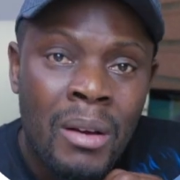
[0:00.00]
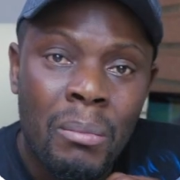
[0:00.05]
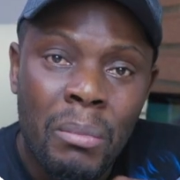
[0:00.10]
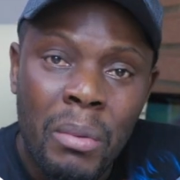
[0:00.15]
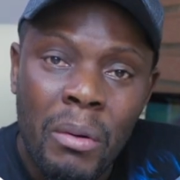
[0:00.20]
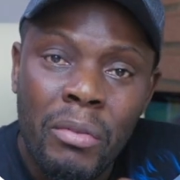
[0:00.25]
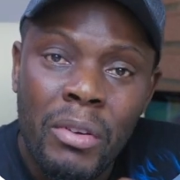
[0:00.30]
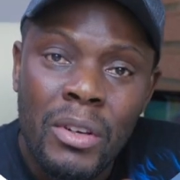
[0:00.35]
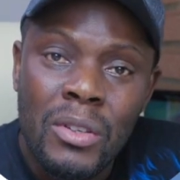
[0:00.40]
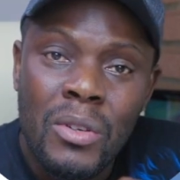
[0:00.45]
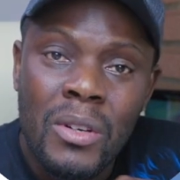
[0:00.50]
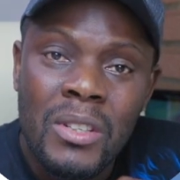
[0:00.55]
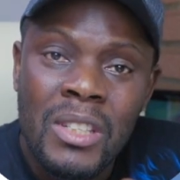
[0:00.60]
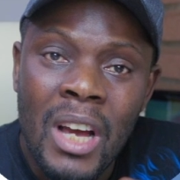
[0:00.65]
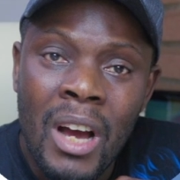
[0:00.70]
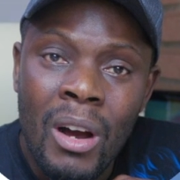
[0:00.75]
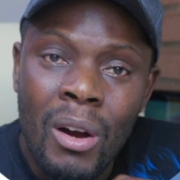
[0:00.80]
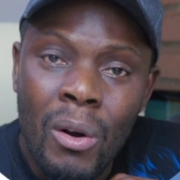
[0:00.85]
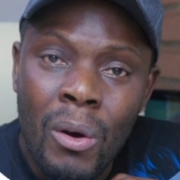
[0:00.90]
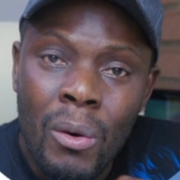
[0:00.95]
Professors
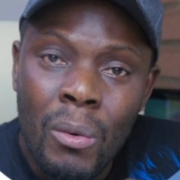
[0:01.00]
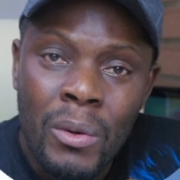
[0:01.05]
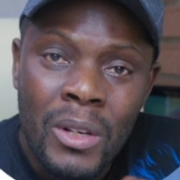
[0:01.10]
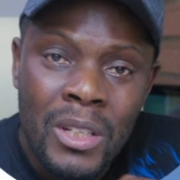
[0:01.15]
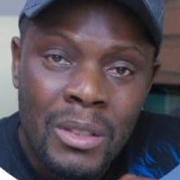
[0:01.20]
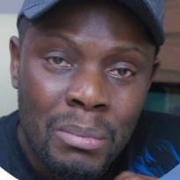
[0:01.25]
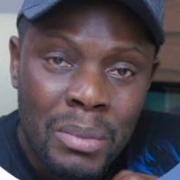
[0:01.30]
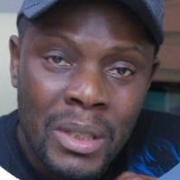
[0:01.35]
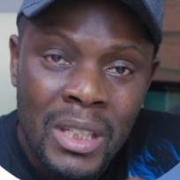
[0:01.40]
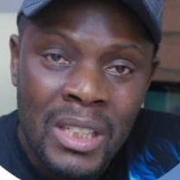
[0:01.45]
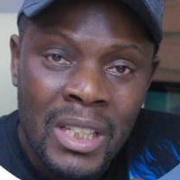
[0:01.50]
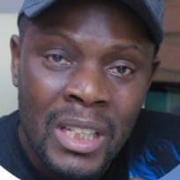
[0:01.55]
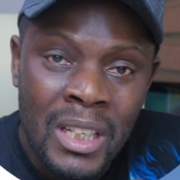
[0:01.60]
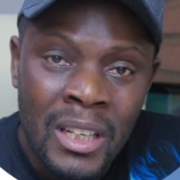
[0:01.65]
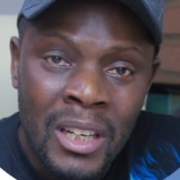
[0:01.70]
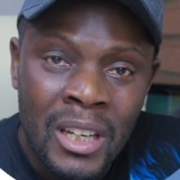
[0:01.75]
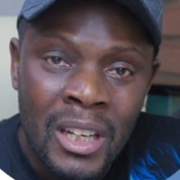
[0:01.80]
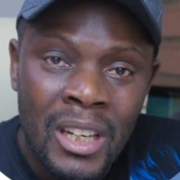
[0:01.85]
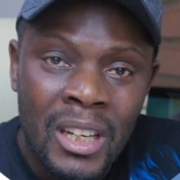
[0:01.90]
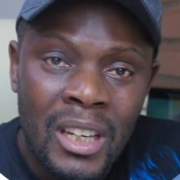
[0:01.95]
are always busy.
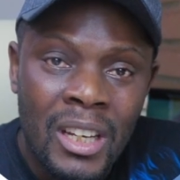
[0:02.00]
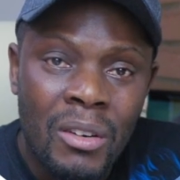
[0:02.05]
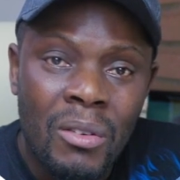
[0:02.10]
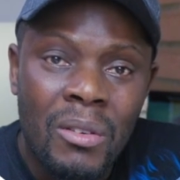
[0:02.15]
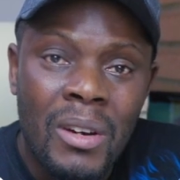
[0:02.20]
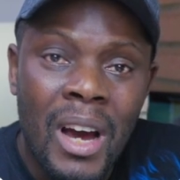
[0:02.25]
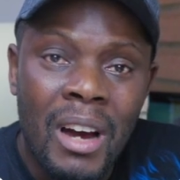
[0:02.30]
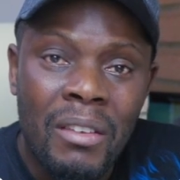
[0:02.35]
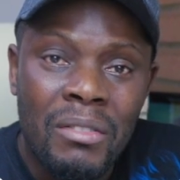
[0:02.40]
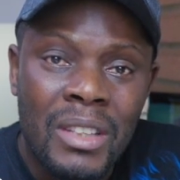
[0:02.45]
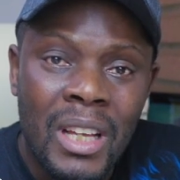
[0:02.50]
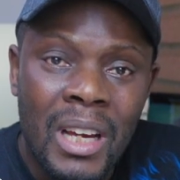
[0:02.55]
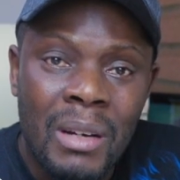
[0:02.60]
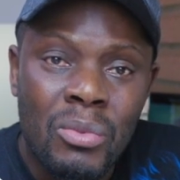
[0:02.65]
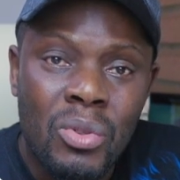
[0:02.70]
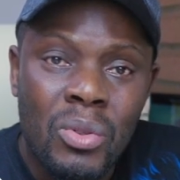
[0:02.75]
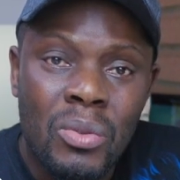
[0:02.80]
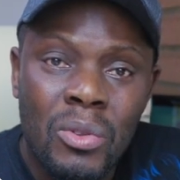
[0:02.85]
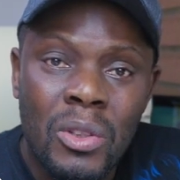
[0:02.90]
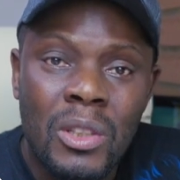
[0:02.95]
They don't have time
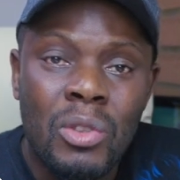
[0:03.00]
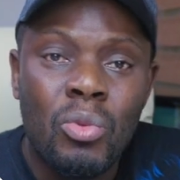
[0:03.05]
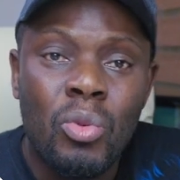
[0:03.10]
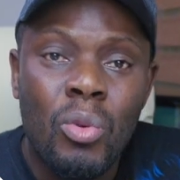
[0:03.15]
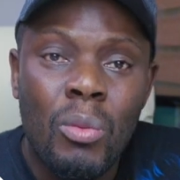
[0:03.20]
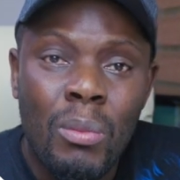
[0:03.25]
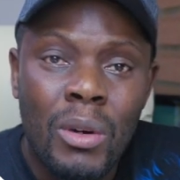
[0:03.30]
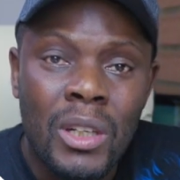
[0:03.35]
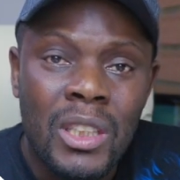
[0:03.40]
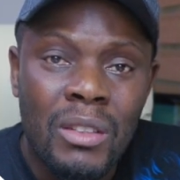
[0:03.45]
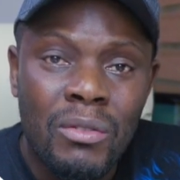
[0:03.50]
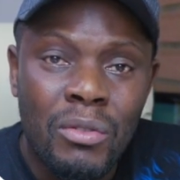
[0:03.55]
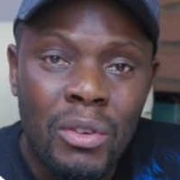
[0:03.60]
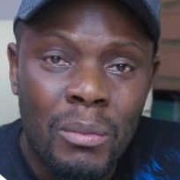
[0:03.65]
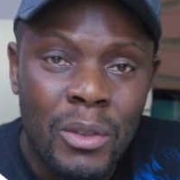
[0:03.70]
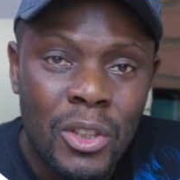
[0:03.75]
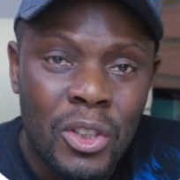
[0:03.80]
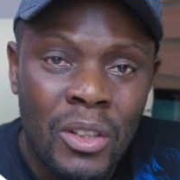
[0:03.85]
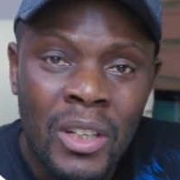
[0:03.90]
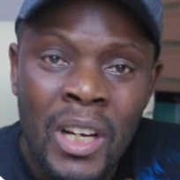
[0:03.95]
to read too much
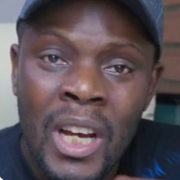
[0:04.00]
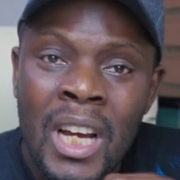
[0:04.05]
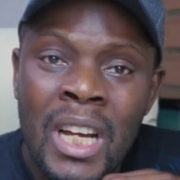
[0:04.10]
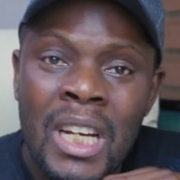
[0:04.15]
information.